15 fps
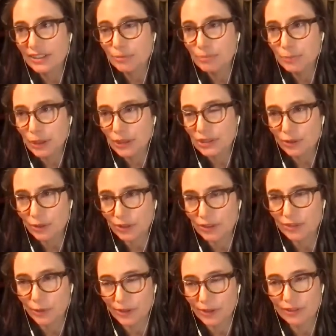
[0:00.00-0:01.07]
book sort of
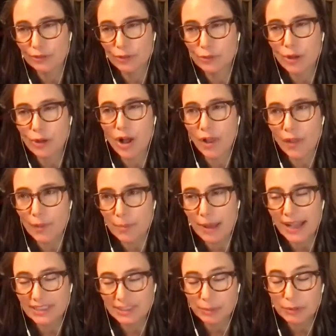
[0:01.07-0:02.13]
sorts through all the
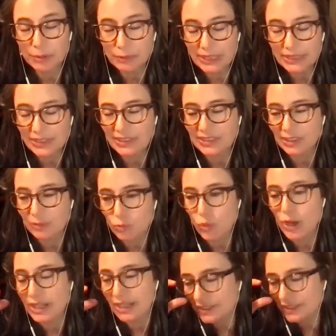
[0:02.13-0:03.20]
possible reasons, and
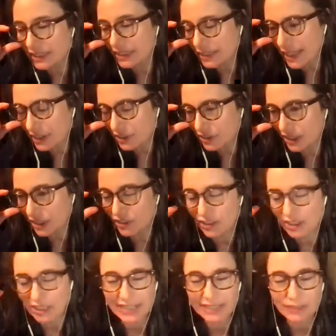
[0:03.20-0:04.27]
one is the election she
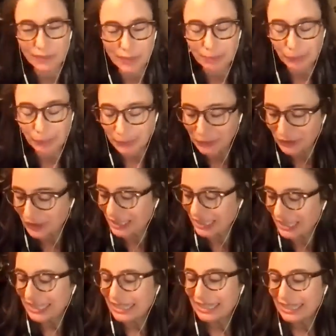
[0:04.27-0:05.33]
takes very
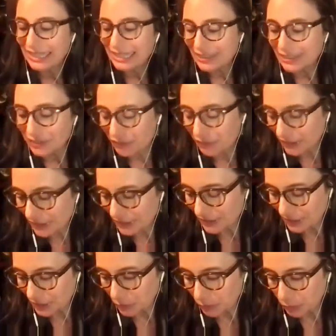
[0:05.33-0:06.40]
personally. She feels
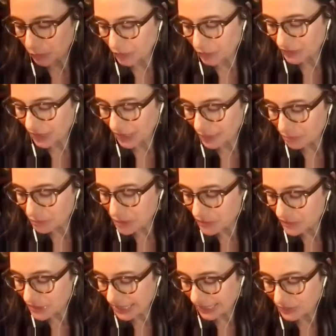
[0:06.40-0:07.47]
that the world has kind of
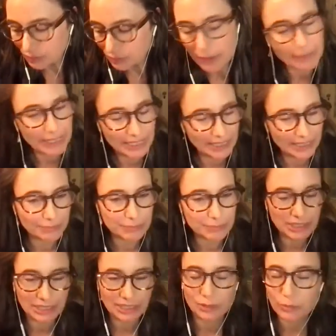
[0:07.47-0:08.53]
moved against women in a
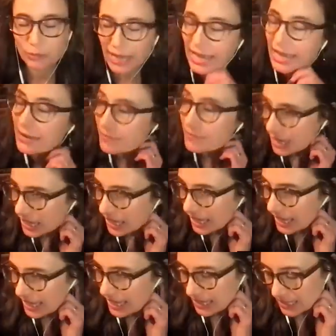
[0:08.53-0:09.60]
particular way,
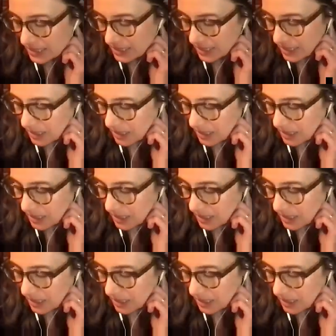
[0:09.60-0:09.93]
and